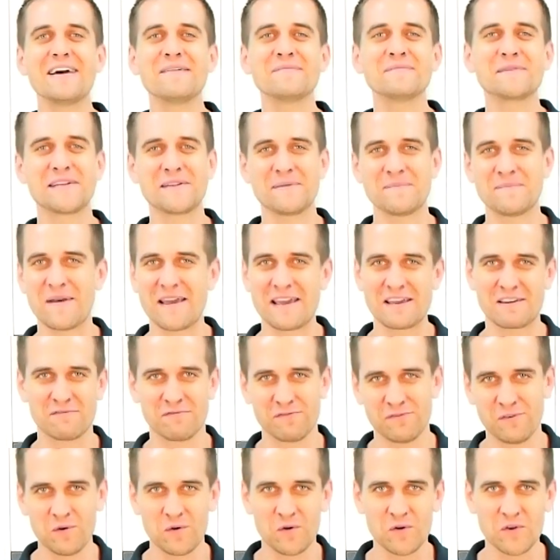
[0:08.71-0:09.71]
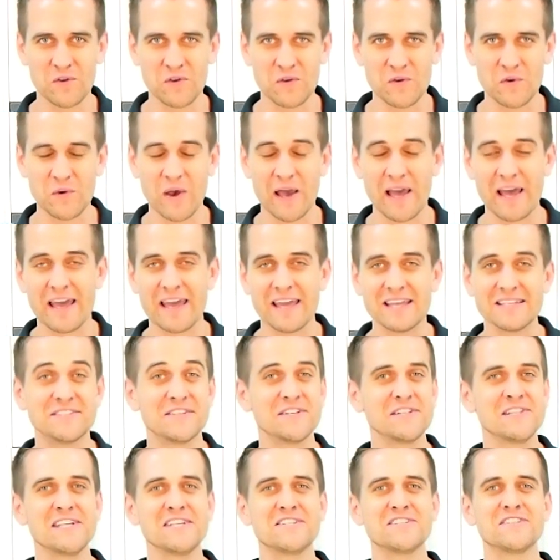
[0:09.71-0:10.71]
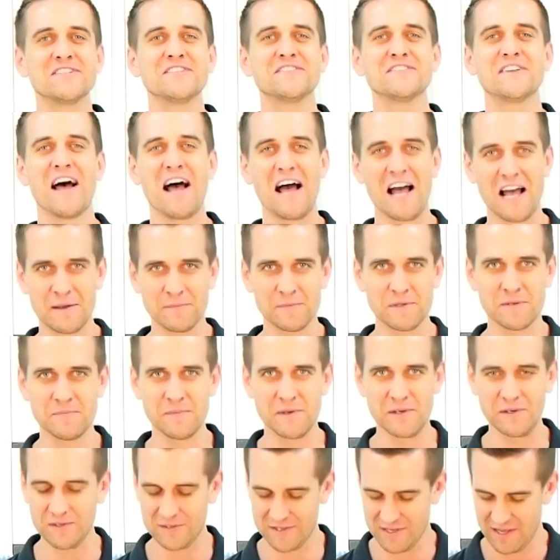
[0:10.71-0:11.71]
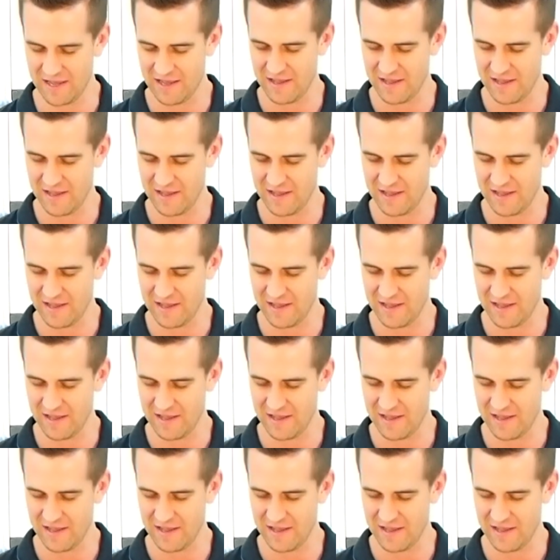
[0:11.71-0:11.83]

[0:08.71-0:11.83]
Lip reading: I'm going to make for you a delicious almond milk